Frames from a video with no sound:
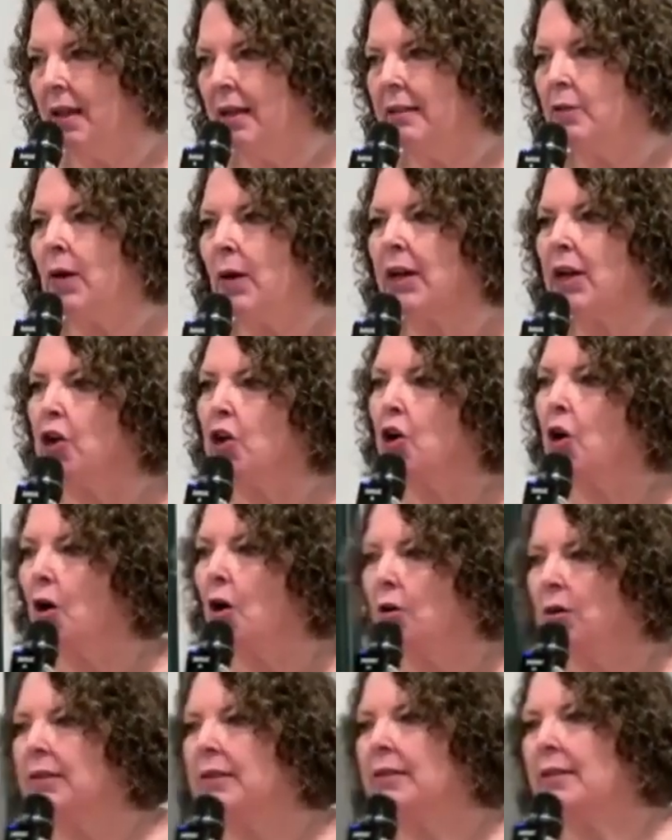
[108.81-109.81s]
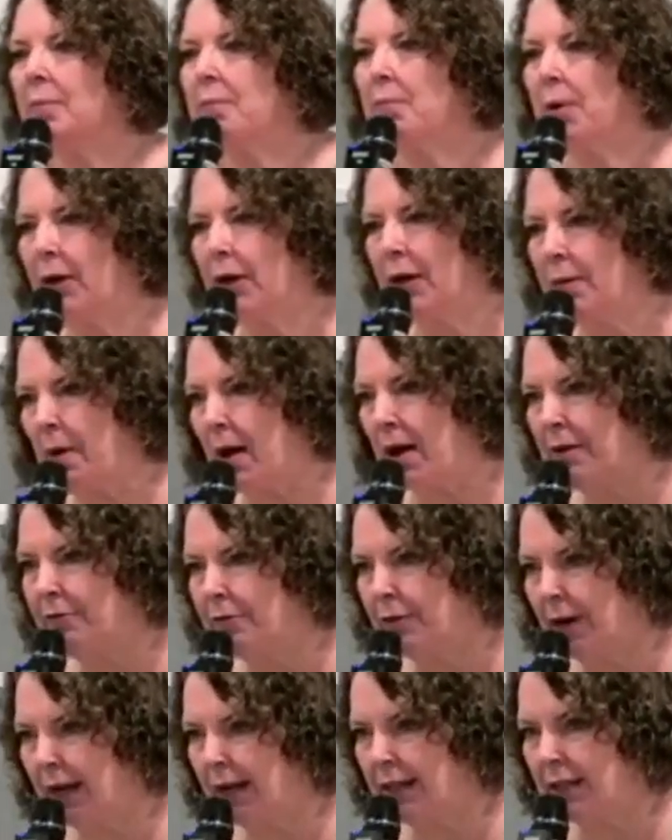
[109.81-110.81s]
So I can call somebody my
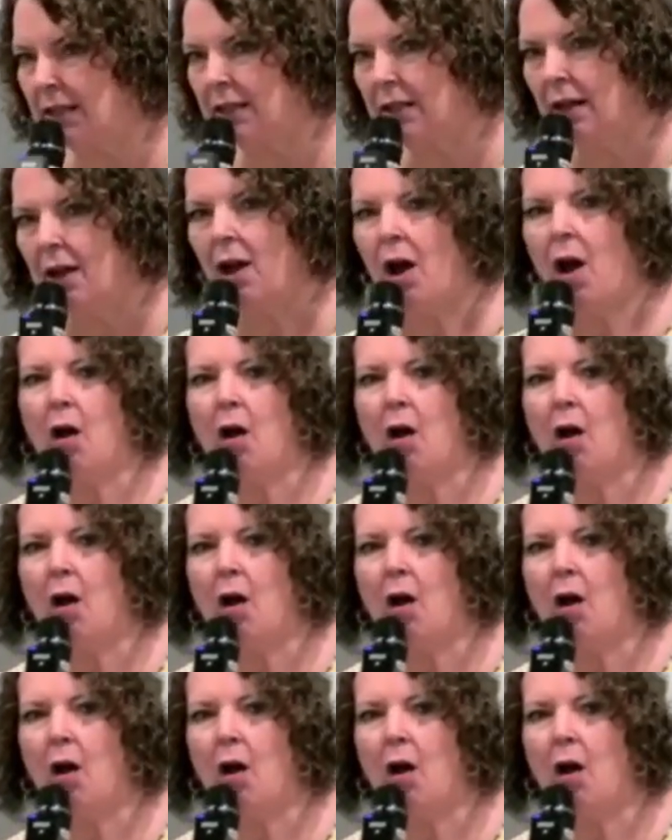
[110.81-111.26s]
friend.